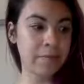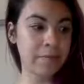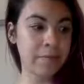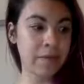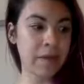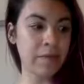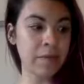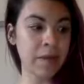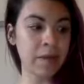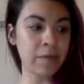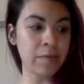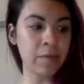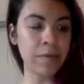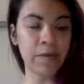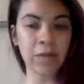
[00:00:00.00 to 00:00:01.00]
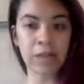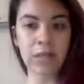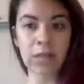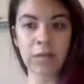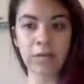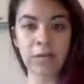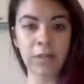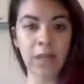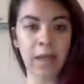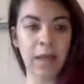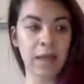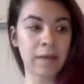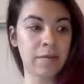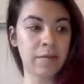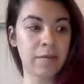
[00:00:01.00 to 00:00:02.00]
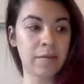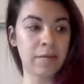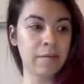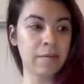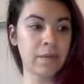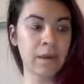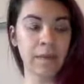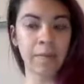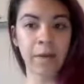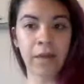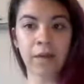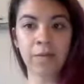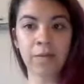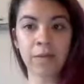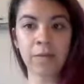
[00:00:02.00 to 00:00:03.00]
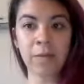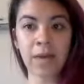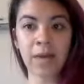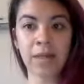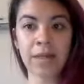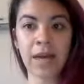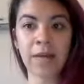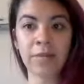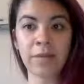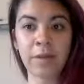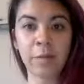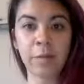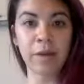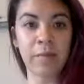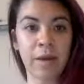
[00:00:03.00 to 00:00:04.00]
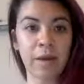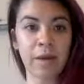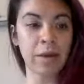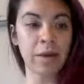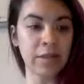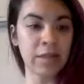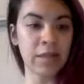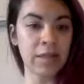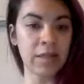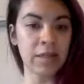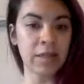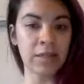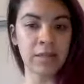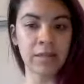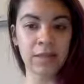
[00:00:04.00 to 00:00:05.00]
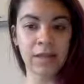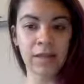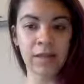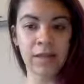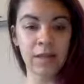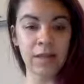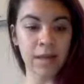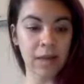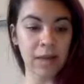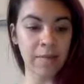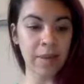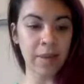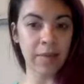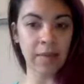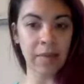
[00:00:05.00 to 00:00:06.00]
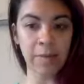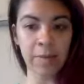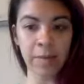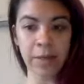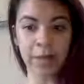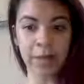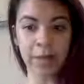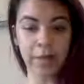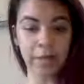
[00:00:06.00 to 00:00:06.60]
Everything's moving slow today. I probably have too many tabs open in my browser because I'm that type of person.